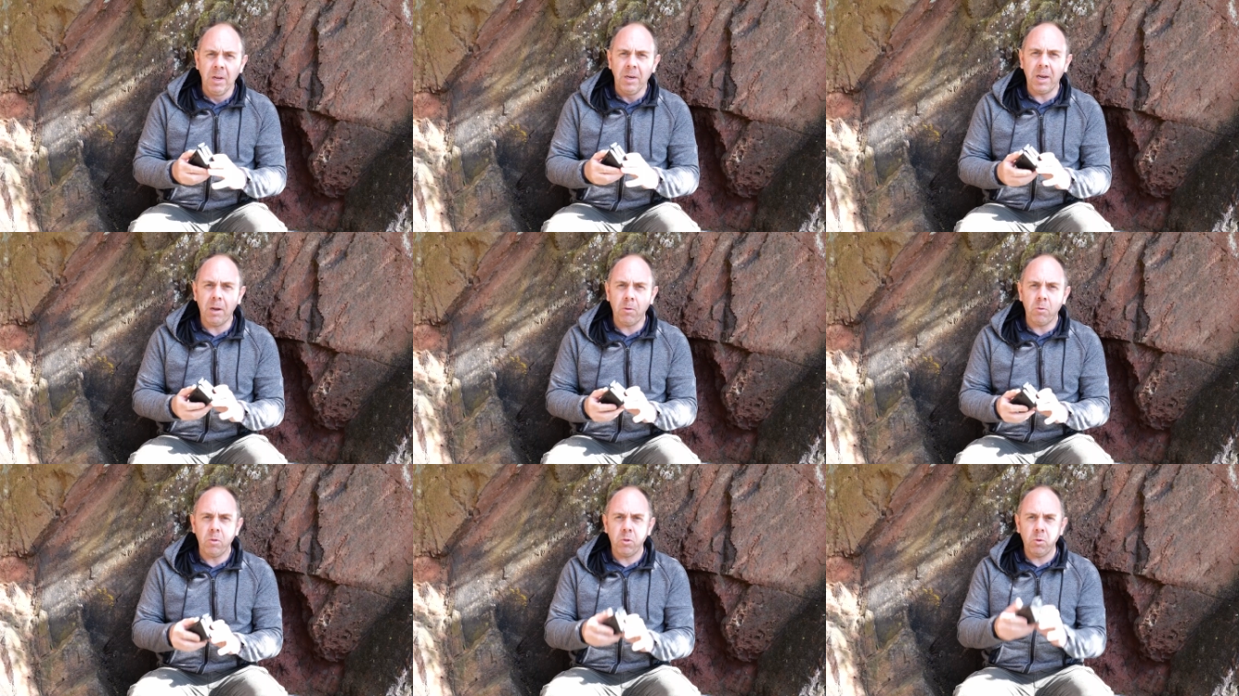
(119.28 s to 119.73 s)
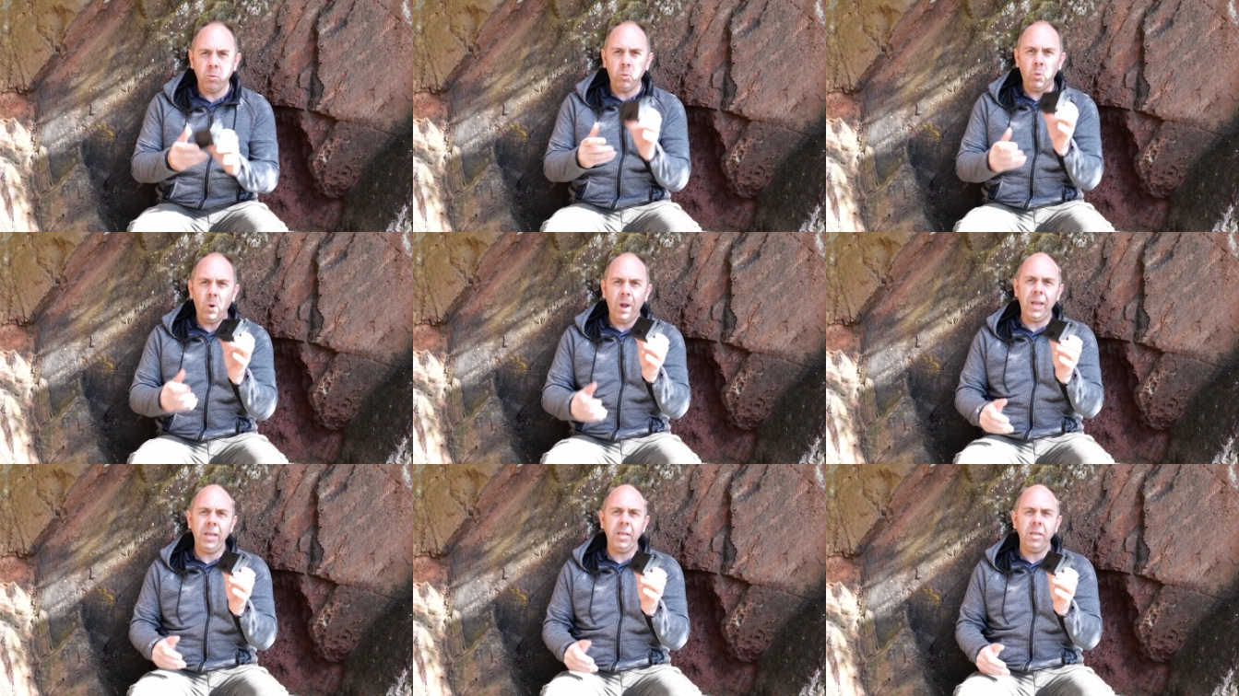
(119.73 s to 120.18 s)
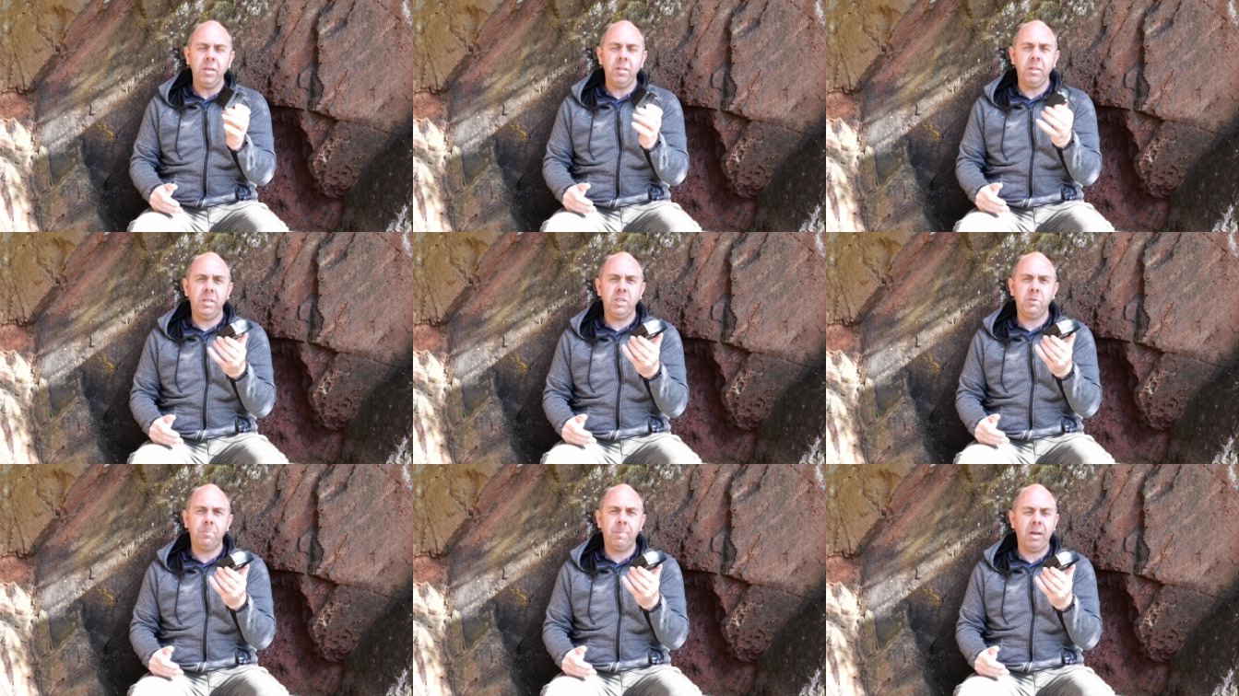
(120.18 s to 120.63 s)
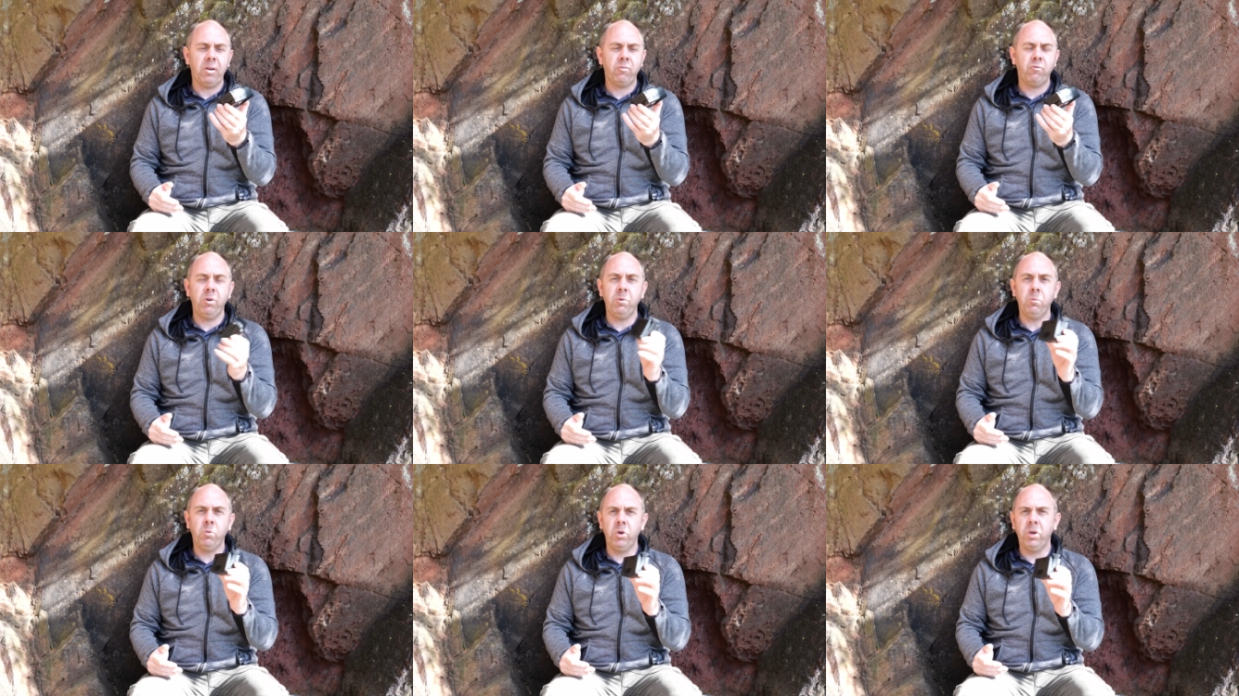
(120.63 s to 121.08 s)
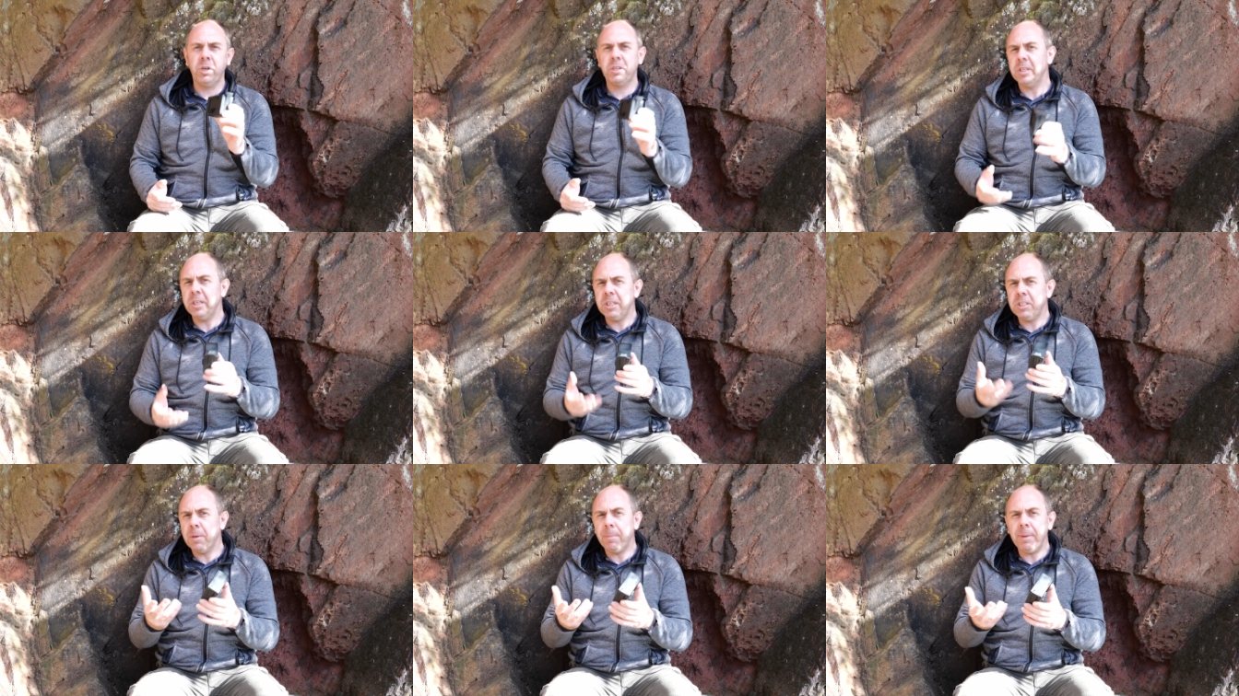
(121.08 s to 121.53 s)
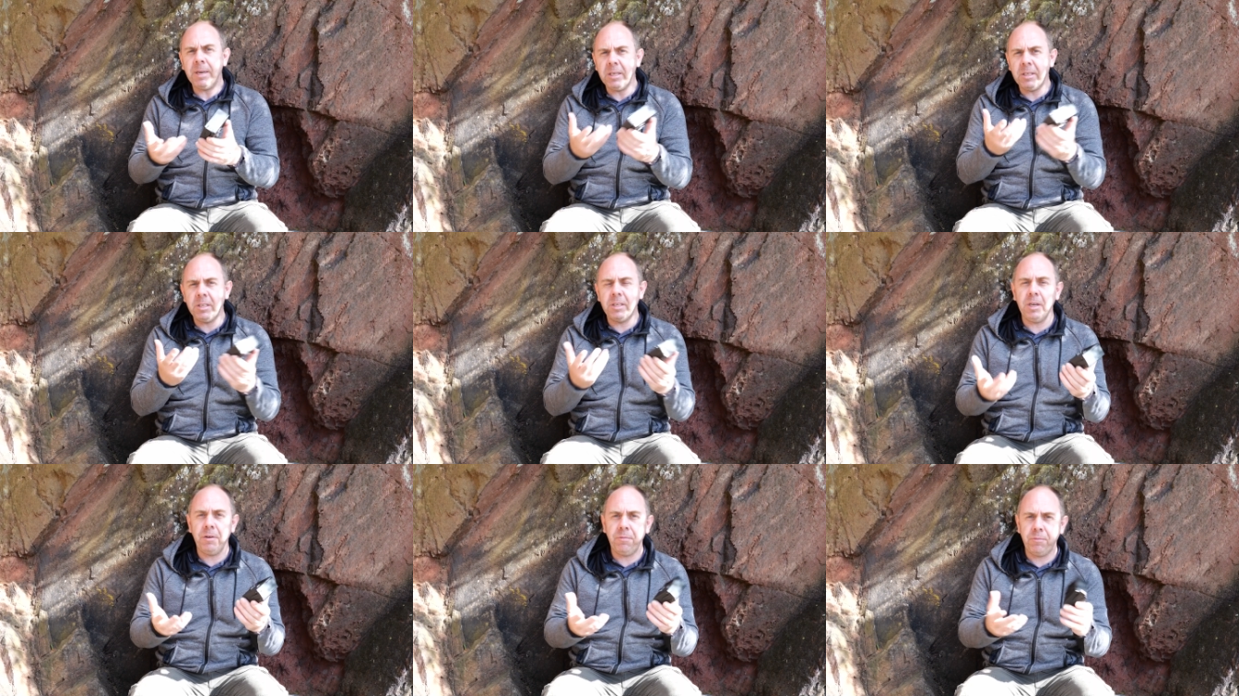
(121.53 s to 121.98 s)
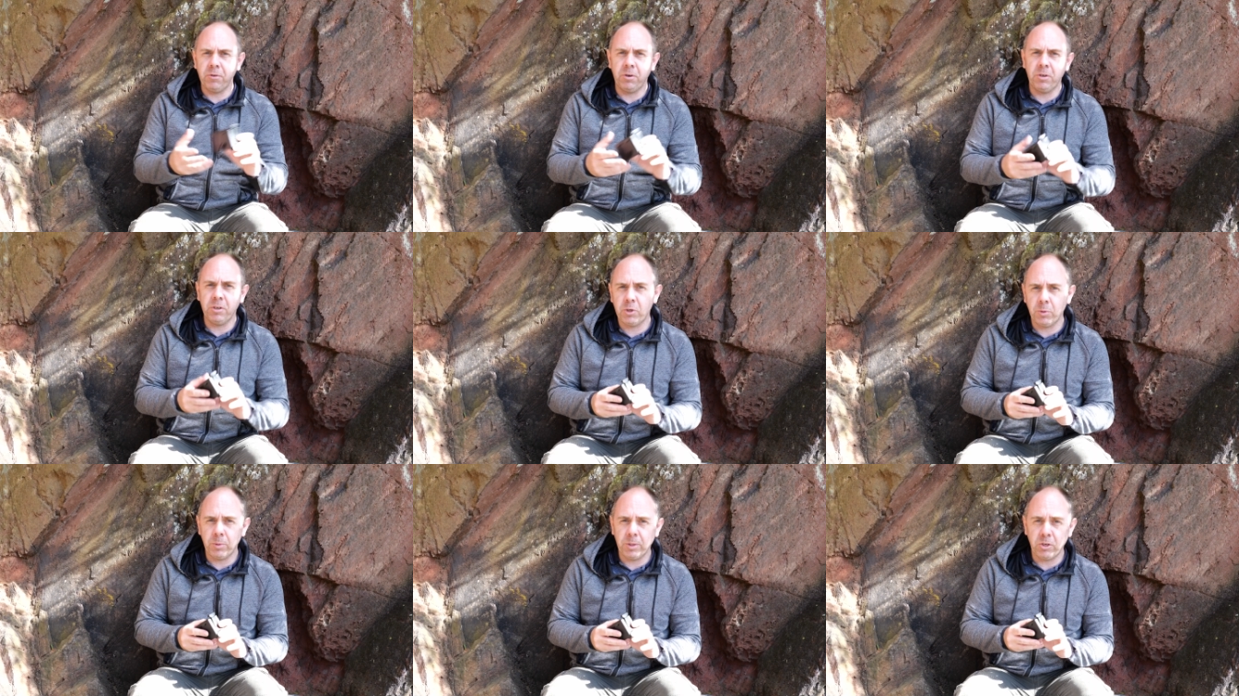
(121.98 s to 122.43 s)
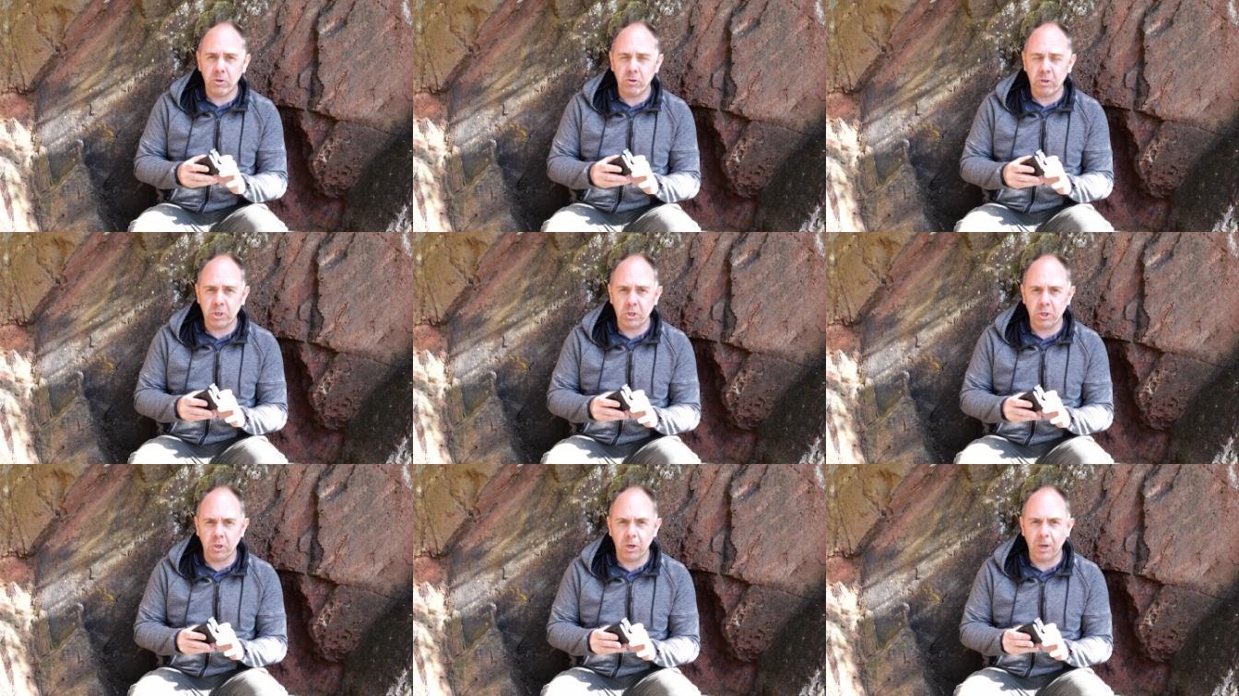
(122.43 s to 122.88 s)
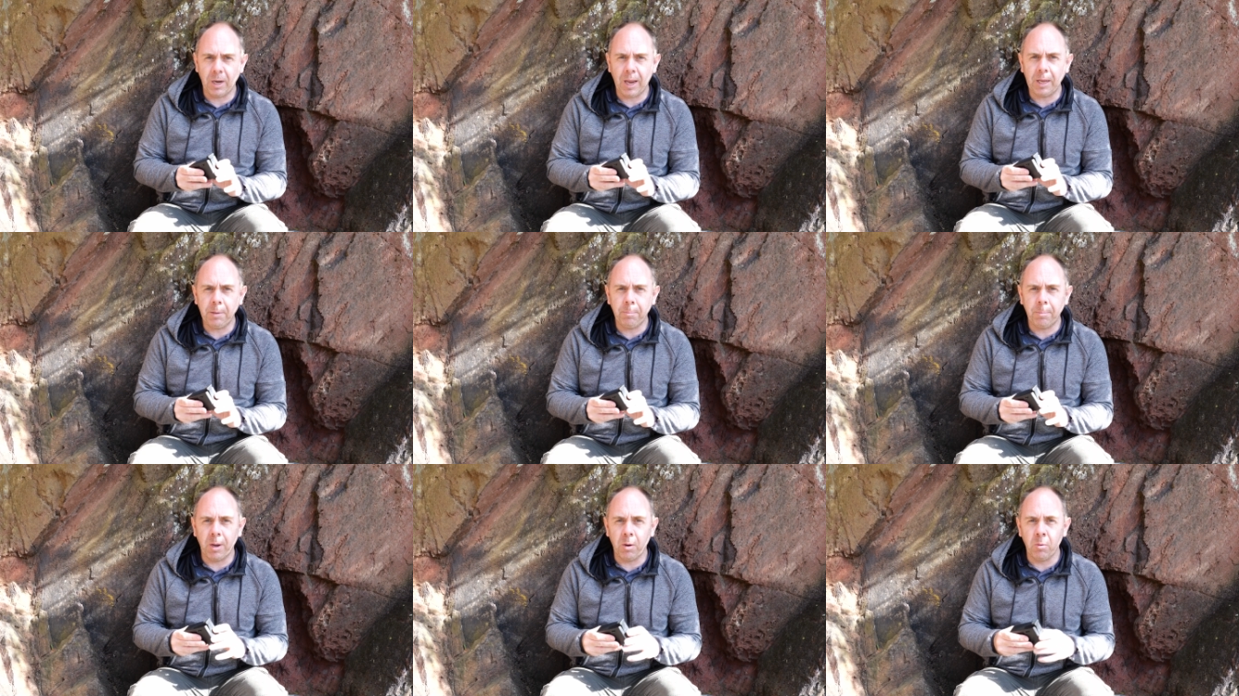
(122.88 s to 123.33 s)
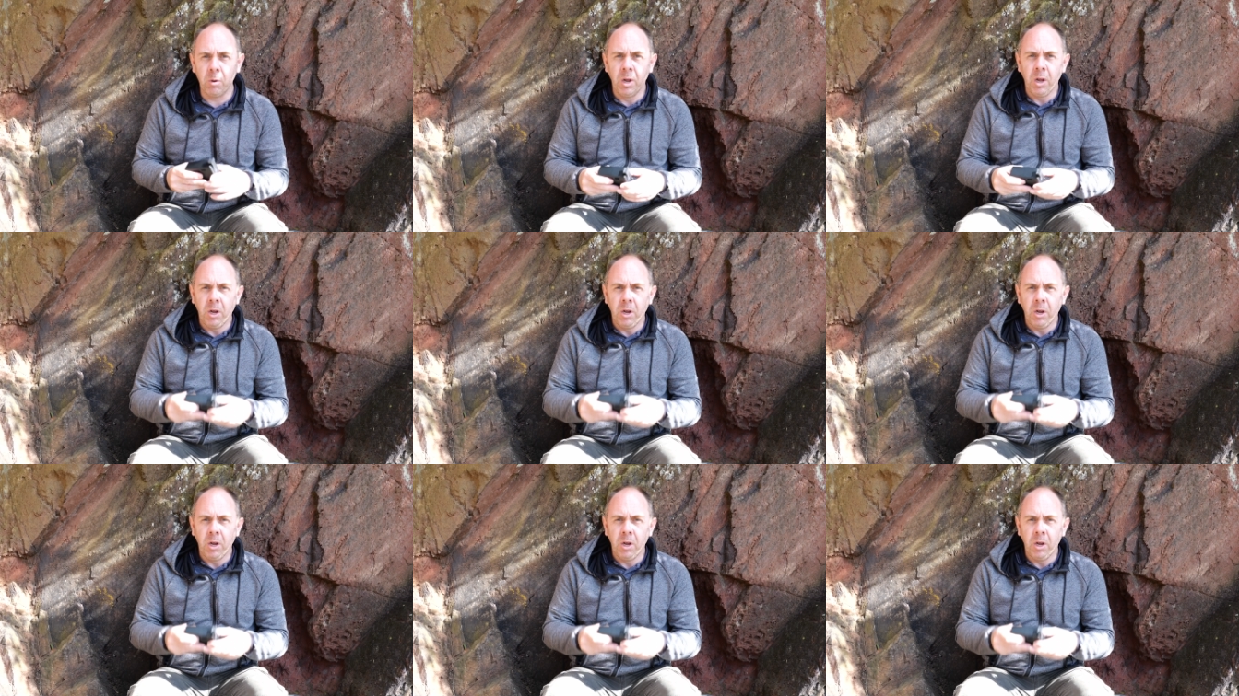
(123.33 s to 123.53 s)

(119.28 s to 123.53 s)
Now, the way this battery works is a bit different to a traditional LiPo.